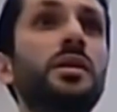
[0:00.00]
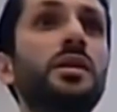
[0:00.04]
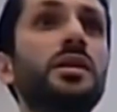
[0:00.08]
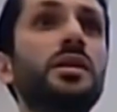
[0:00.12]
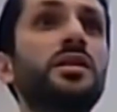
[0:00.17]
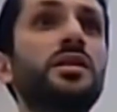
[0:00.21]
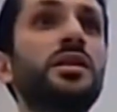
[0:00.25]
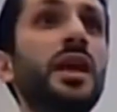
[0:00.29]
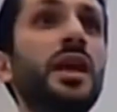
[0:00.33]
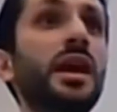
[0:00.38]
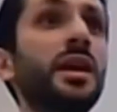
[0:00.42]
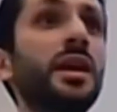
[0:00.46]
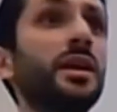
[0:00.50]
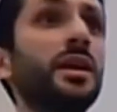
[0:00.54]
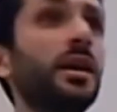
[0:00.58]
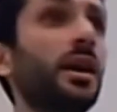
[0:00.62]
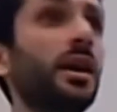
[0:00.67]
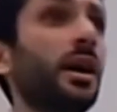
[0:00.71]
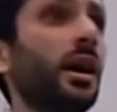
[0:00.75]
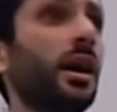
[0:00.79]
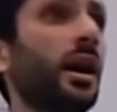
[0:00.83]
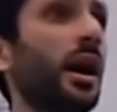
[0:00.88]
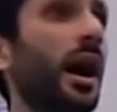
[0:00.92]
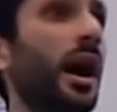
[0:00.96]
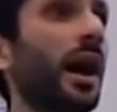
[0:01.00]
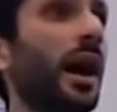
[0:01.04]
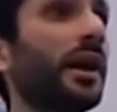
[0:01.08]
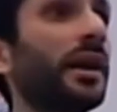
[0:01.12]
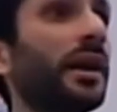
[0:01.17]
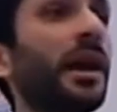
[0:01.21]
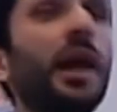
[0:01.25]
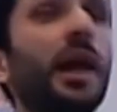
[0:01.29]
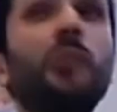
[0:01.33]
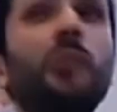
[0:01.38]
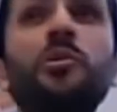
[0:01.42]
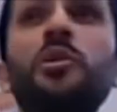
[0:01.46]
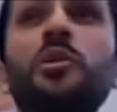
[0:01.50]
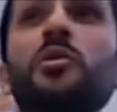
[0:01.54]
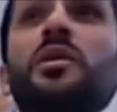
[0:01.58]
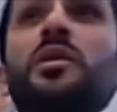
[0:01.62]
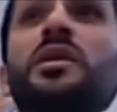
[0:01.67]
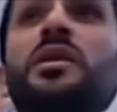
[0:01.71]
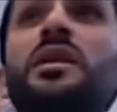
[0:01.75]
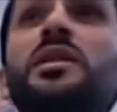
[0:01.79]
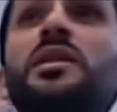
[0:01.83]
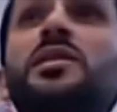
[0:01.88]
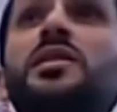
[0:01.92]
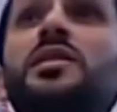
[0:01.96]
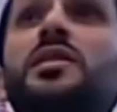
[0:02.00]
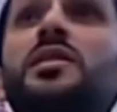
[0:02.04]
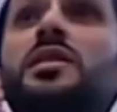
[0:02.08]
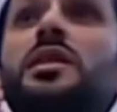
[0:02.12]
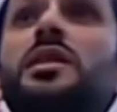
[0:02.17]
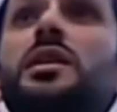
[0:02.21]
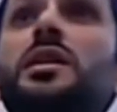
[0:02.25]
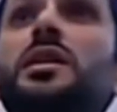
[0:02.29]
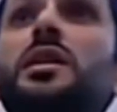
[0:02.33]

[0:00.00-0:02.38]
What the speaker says: Say, I can help you with this.